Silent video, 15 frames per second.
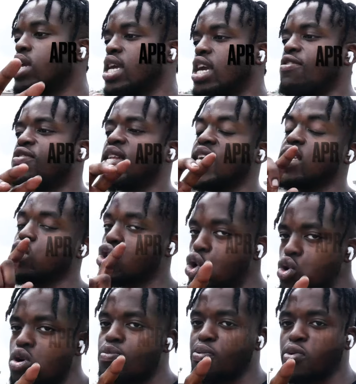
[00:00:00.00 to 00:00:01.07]
if they
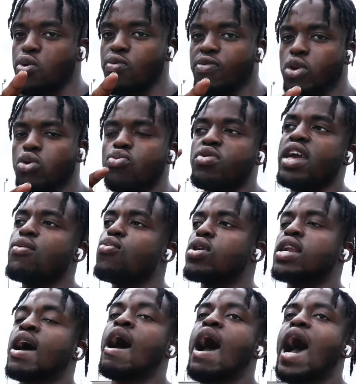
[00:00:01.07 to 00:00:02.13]
do approve you, they want
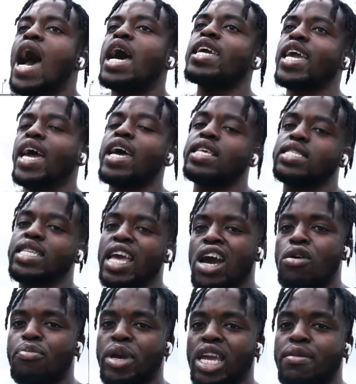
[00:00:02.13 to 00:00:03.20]
a high-ass
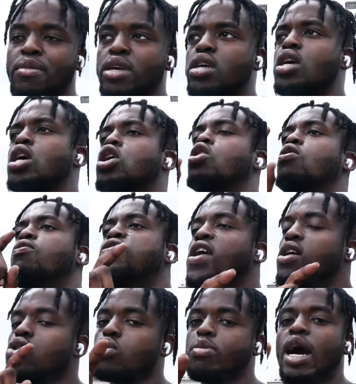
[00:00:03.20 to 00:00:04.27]
down payment
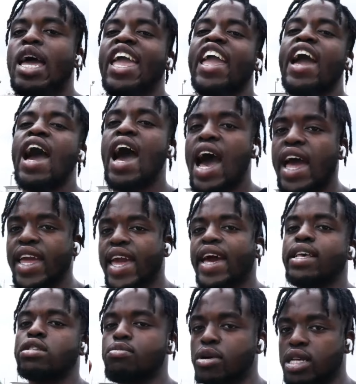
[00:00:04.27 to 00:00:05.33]
followed by a
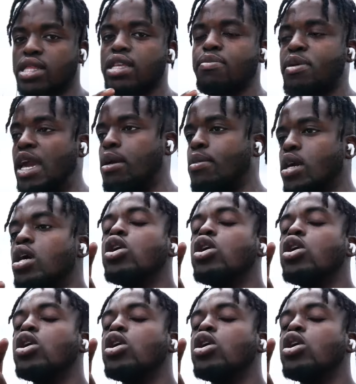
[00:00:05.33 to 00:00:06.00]
high-ass monthly payment.